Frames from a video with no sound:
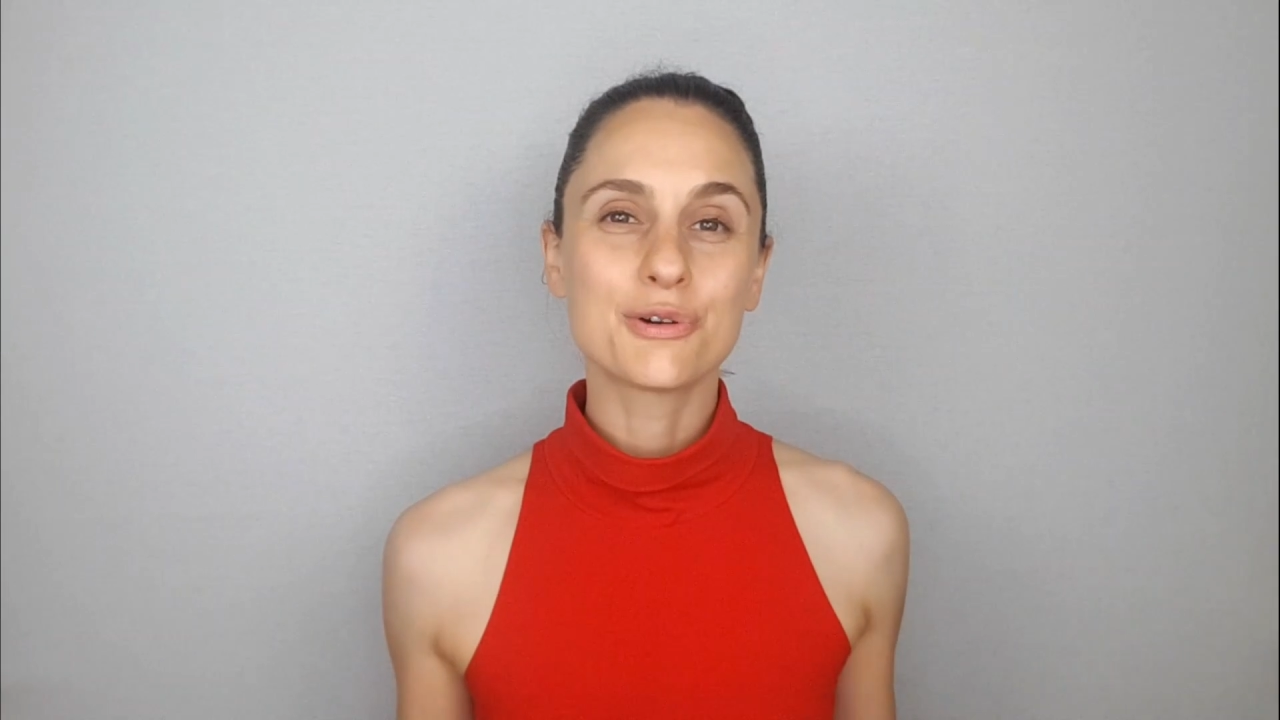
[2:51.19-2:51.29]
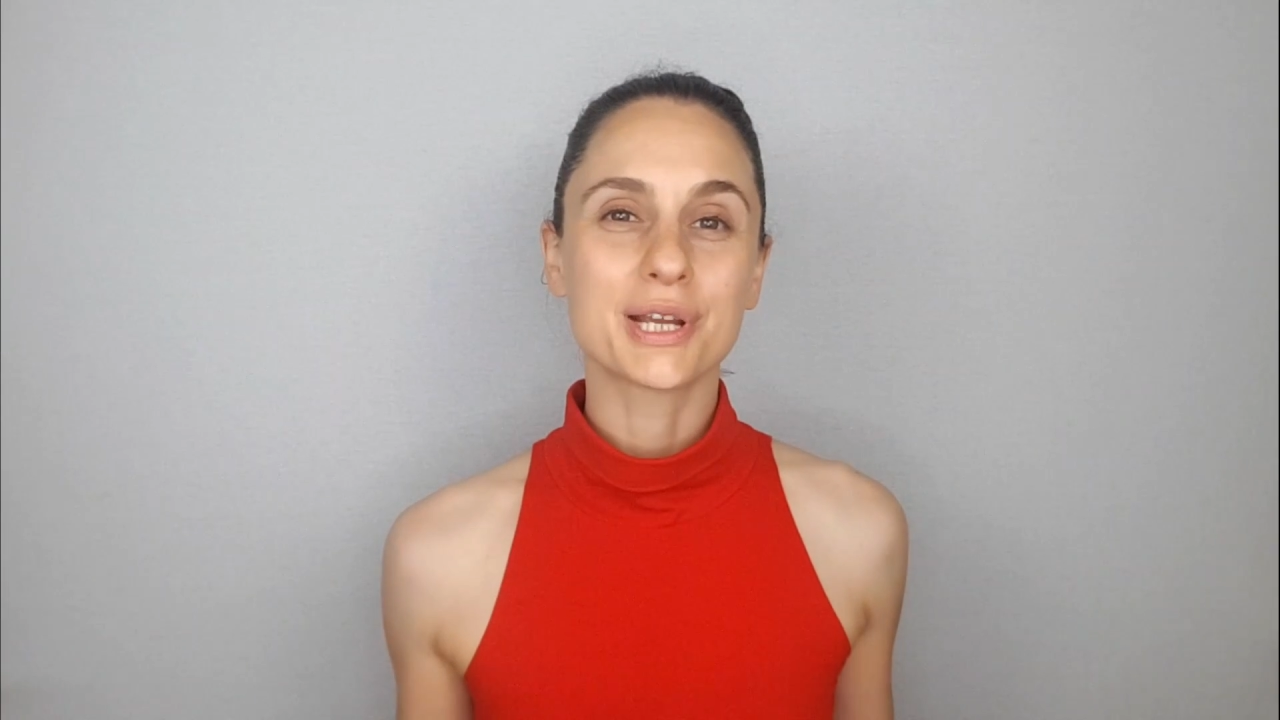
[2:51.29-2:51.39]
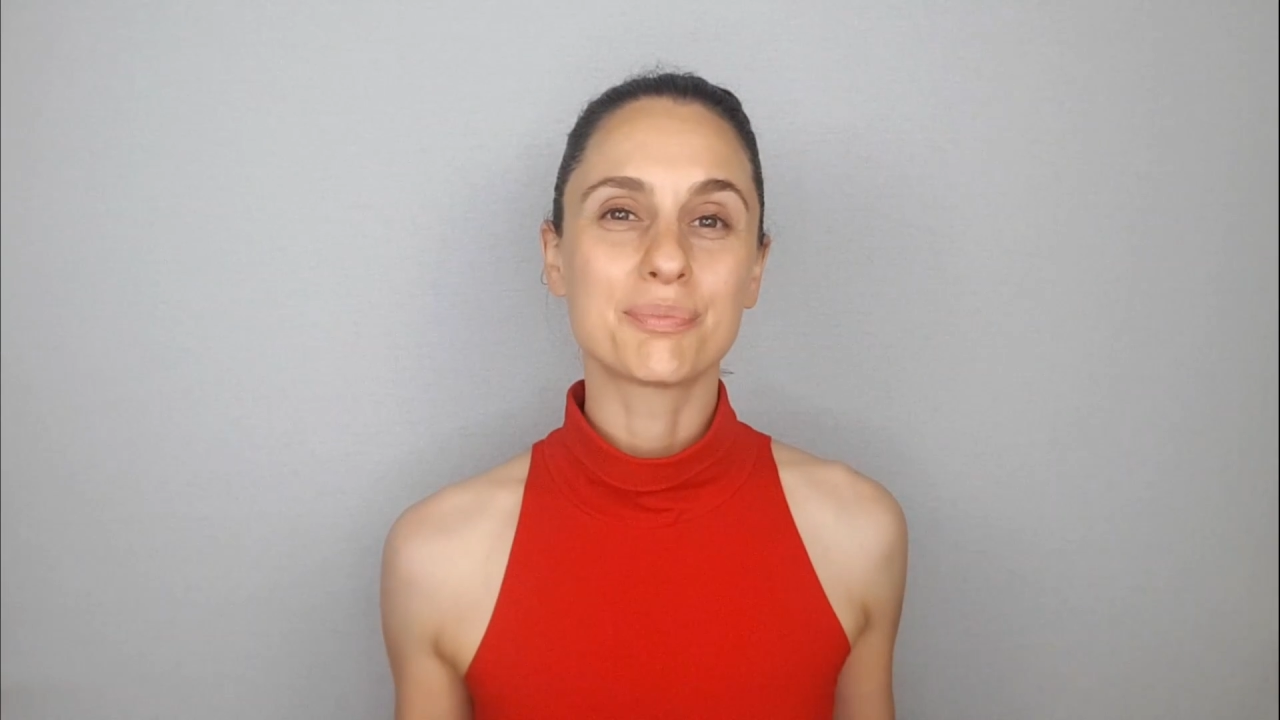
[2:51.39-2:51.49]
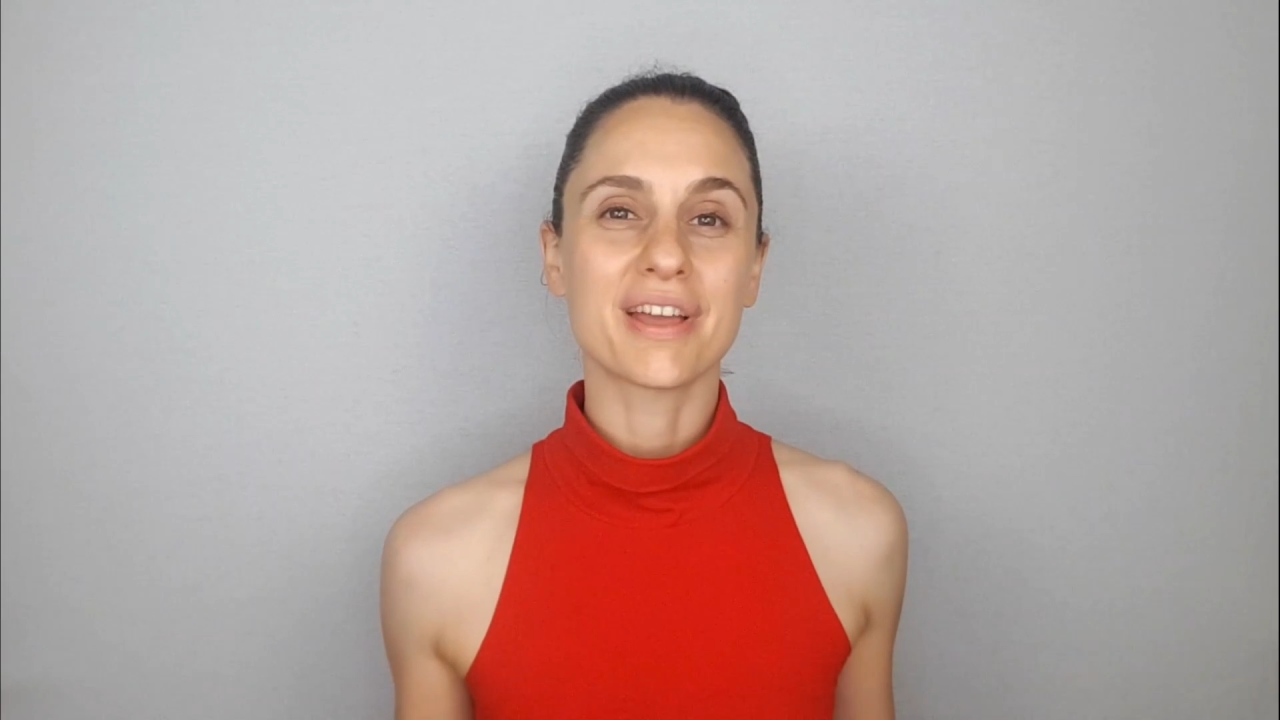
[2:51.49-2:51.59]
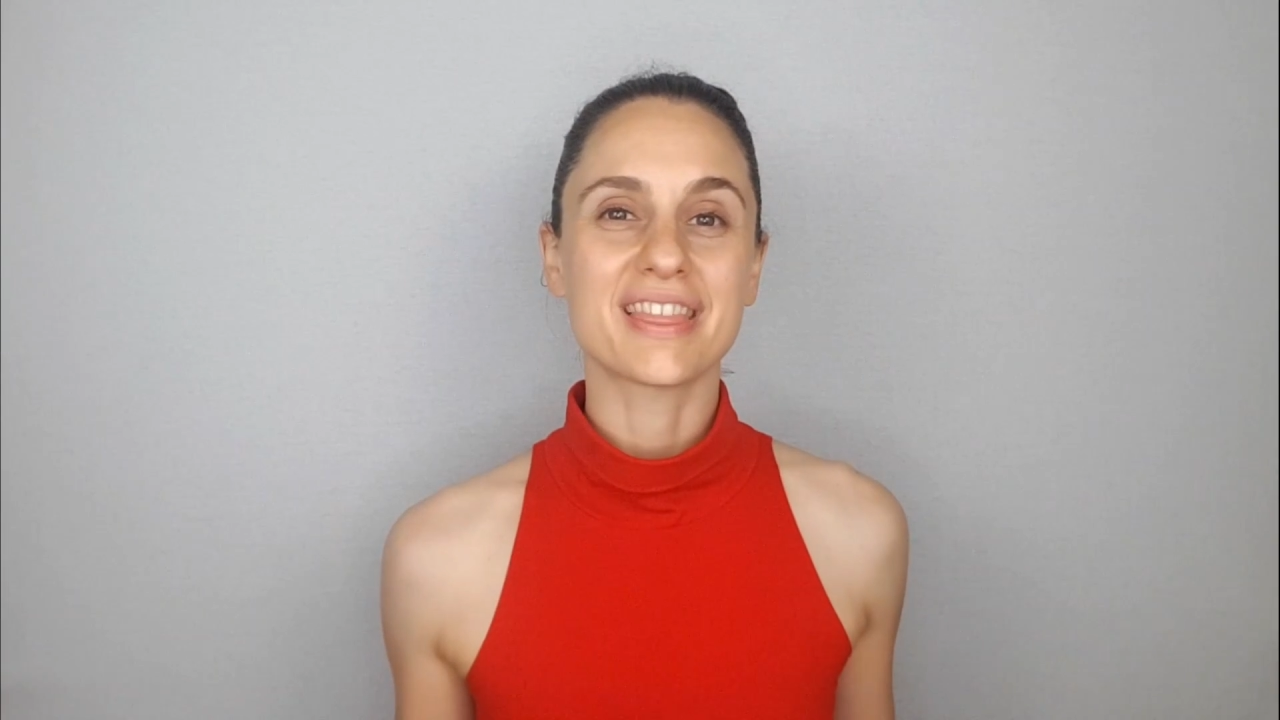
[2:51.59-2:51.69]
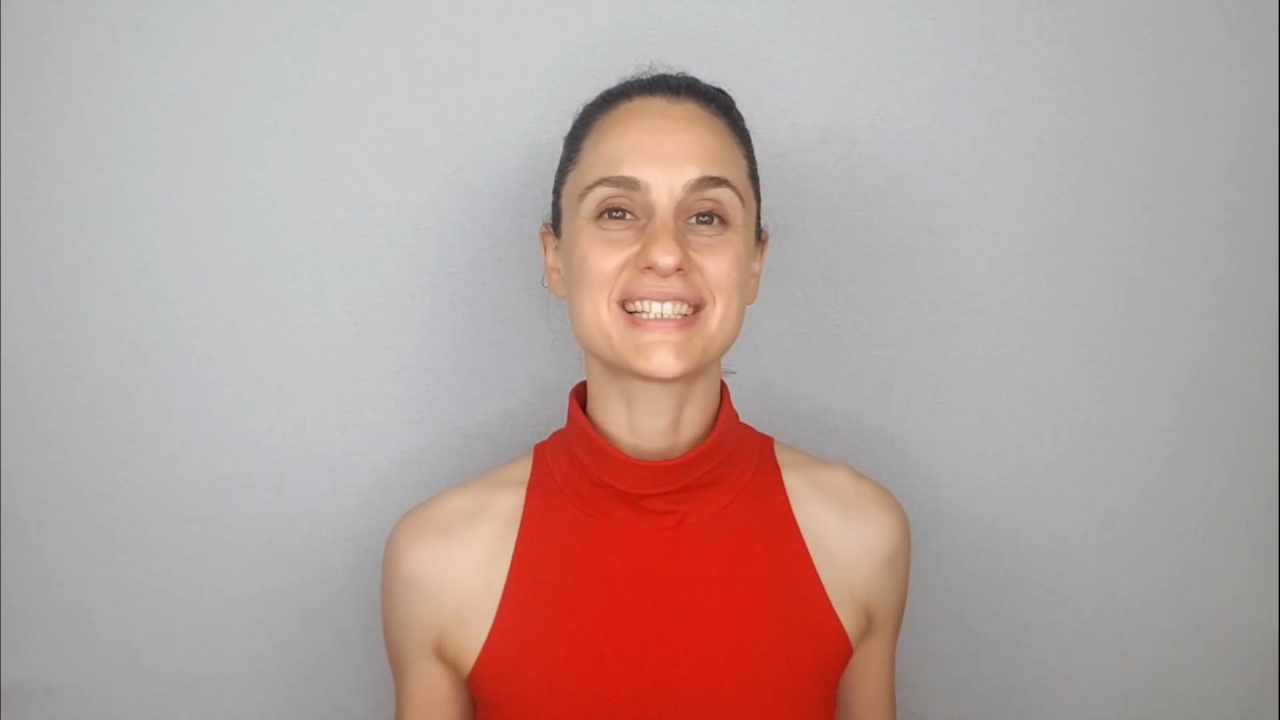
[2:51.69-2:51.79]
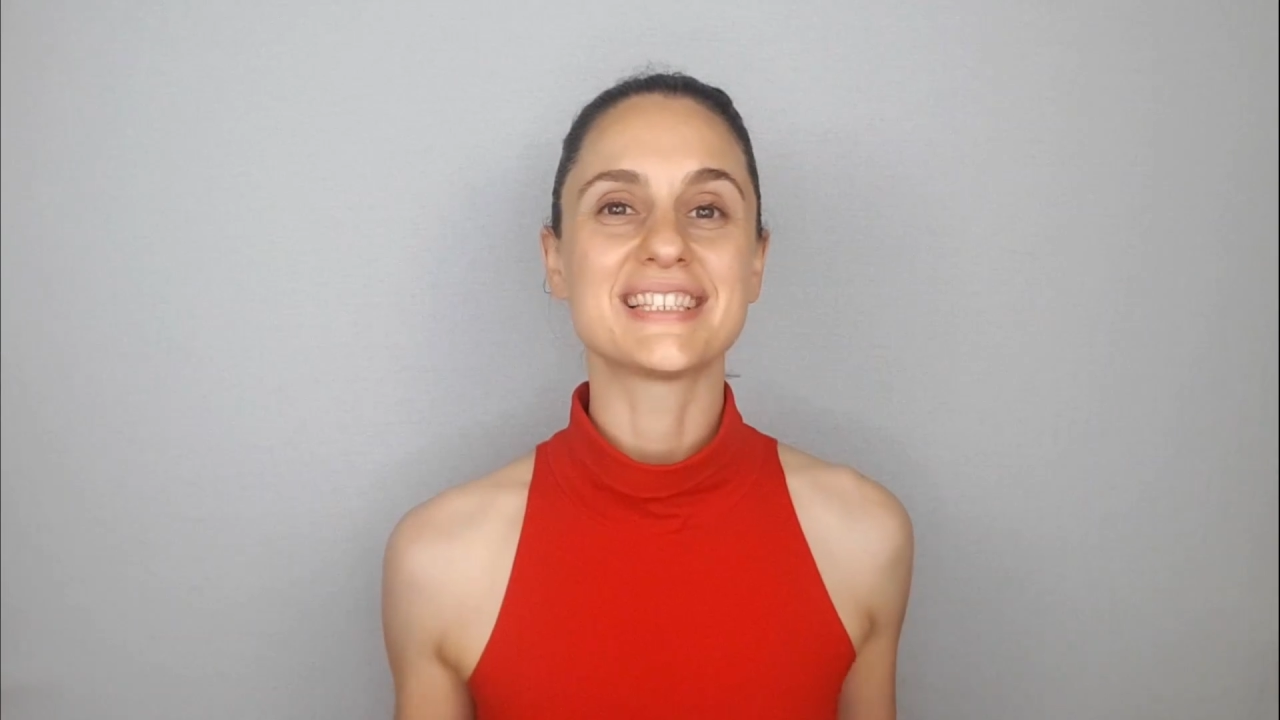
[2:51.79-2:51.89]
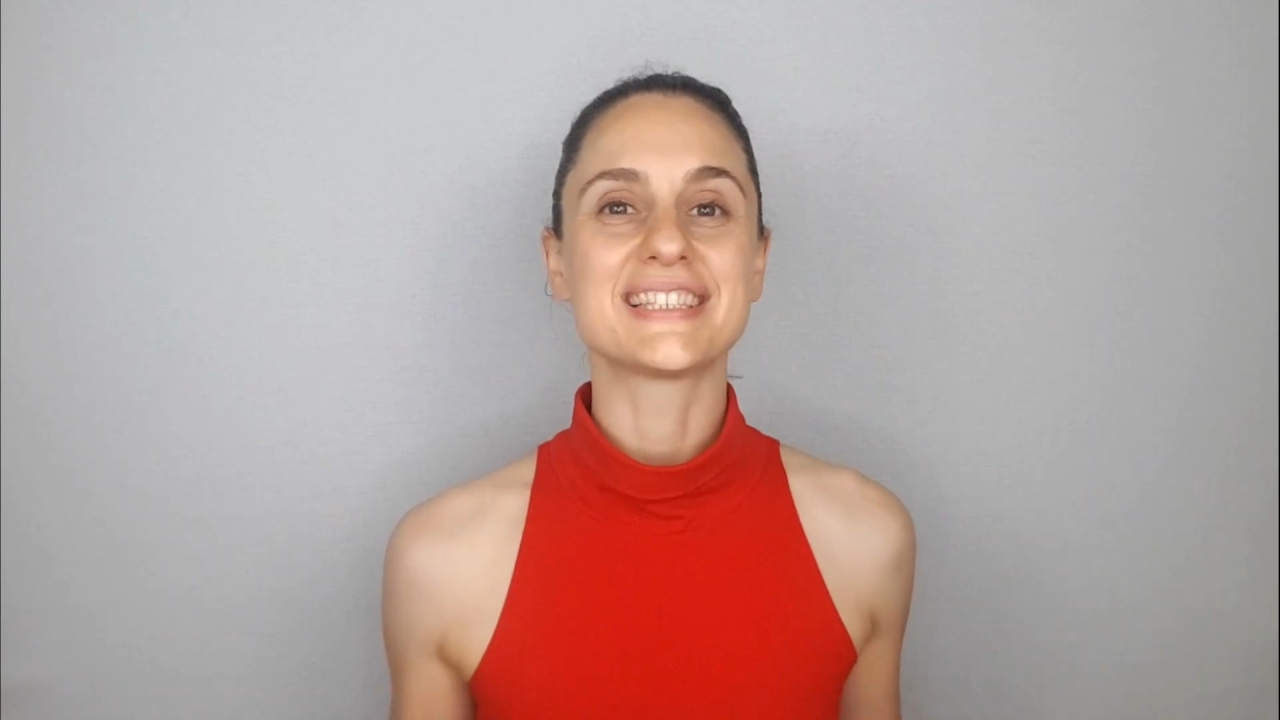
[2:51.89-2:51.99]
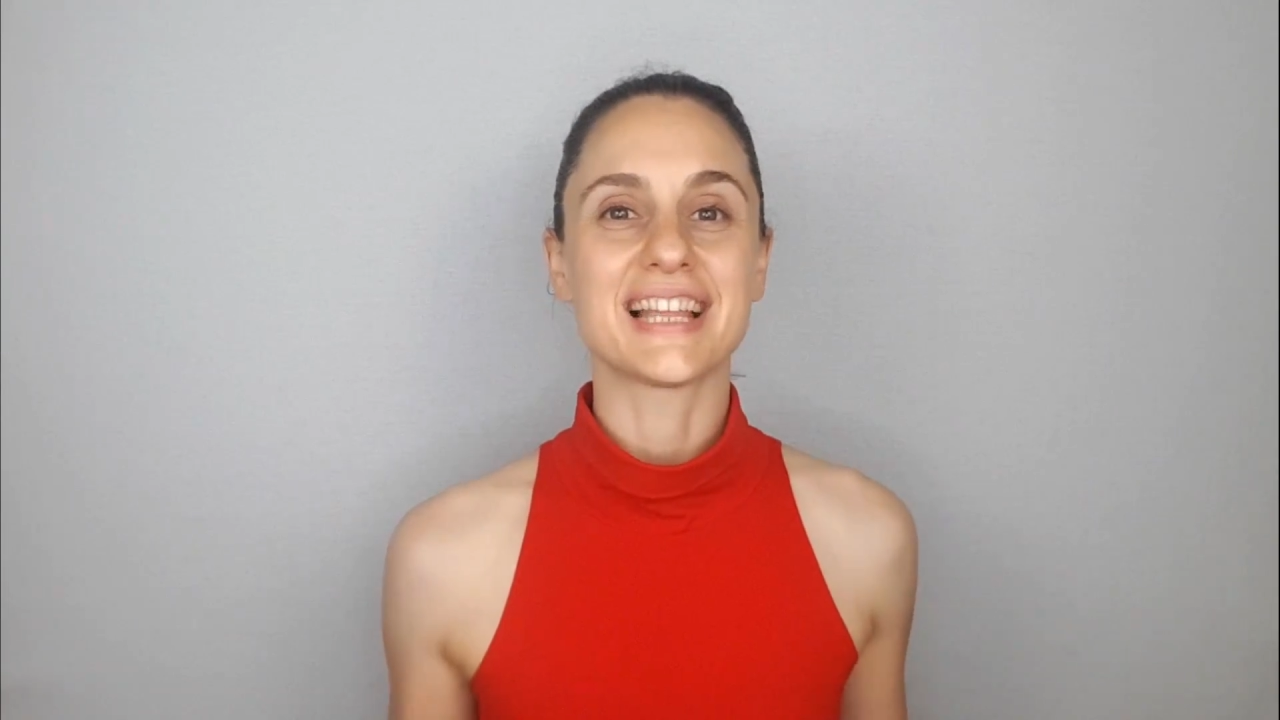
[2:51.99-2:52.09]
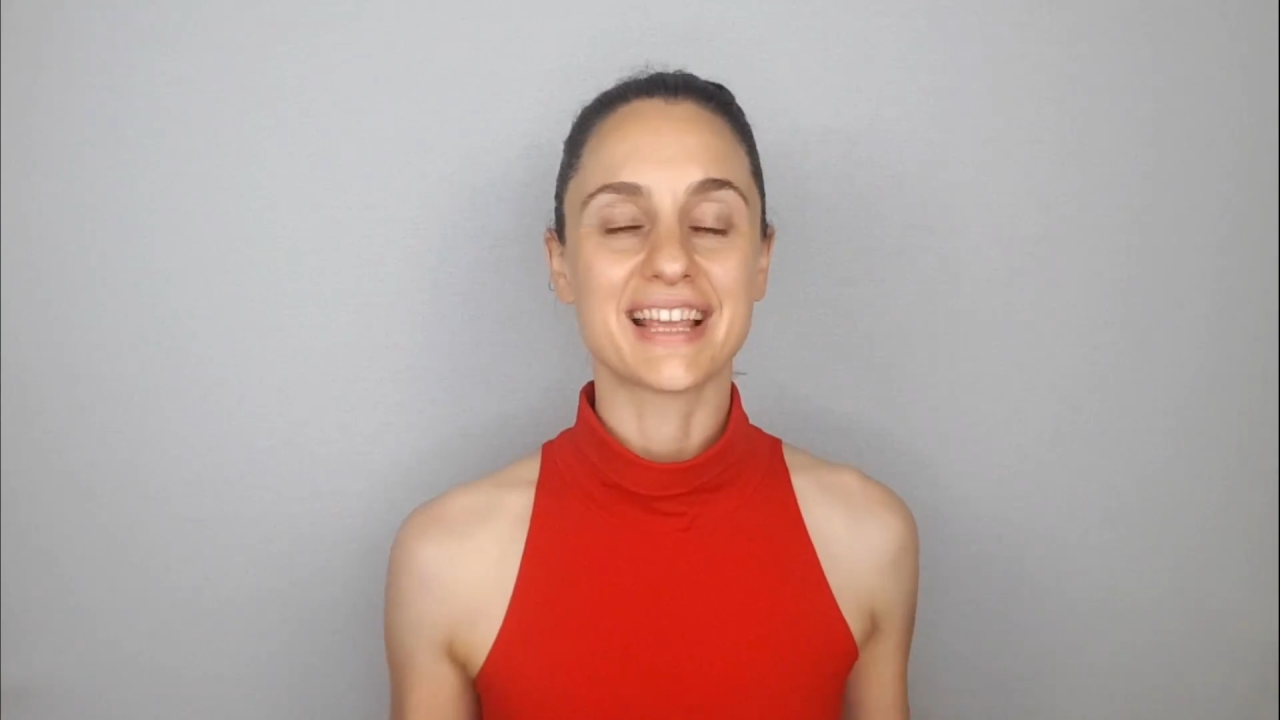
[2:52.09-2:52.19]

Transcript: quick breath lessons